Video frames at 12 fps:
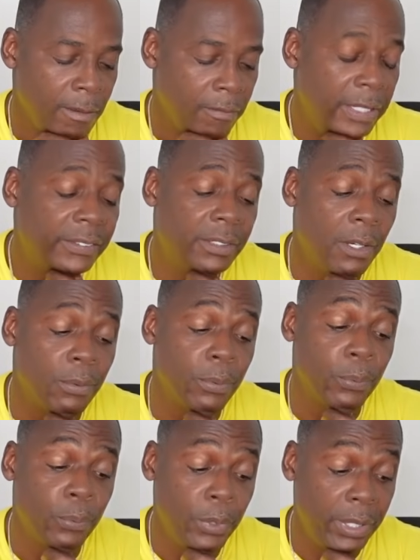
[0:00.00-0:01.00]
this is a
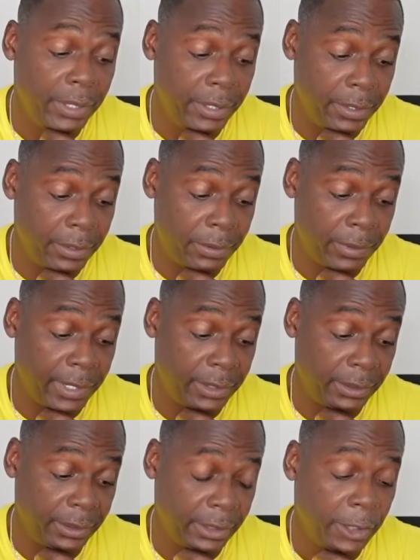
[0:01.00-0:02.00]
really good
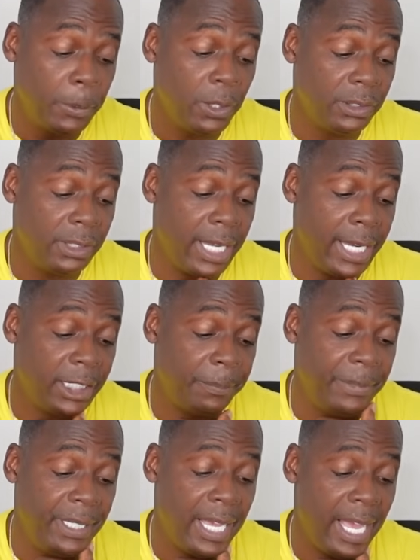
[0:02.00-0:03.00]
question. This person asked
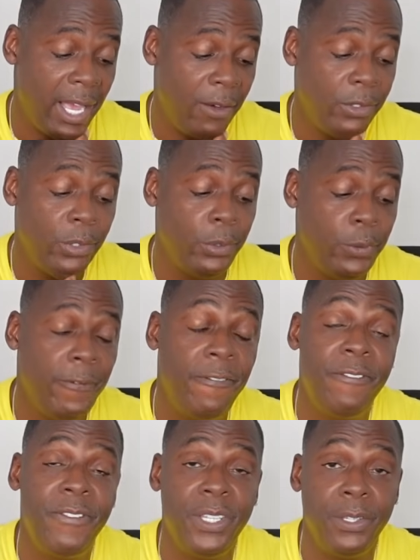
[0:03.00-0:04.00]
me, how do you
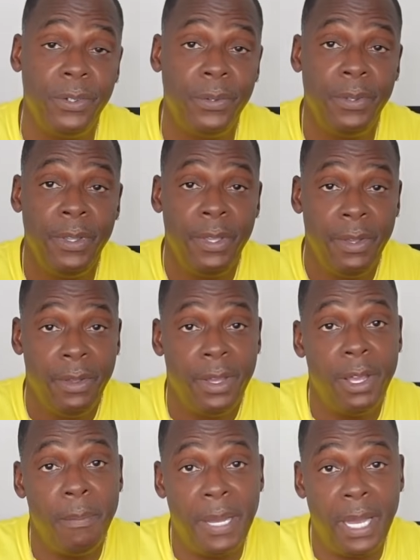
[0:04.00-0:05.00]
feel
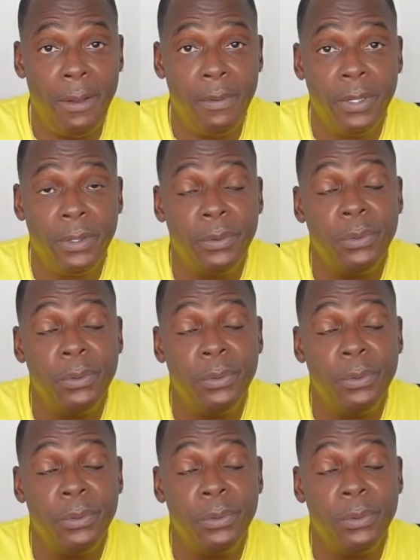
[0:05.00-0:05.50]
about